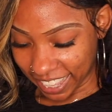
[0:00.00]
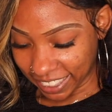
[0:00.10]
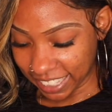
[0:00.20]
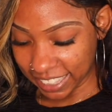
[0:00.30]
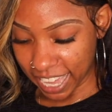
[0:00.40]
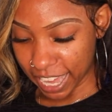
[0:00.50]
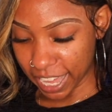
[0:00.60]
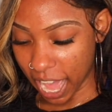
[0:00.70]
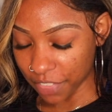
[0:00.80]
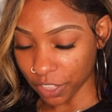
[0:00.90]
these
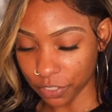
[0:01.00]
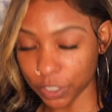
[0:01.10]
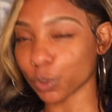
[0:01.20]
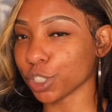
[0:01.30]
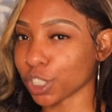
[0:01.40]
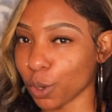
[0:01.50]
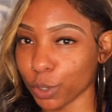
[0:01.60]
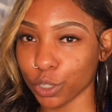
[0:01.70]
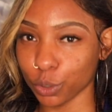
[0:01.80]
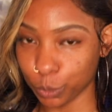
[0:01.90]
had, I thought these were
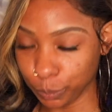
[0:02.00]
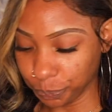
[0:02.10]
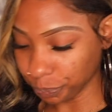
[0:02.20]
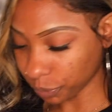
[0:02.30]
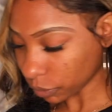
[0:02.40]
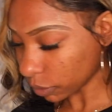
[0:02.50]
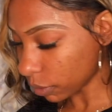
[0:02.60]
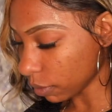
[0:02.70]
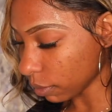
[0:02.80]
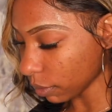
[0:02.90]
so cute.
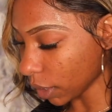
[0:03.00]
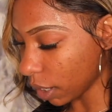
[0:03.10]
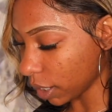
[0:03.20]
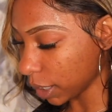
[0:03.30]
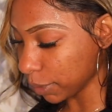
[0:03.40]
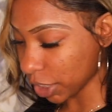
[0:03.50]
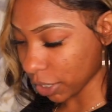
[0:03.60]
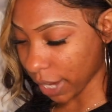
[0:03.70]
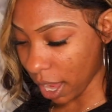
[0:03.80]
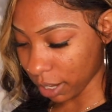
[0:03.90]
Let me show
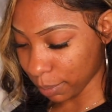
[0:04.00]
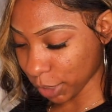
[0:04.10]
y'all.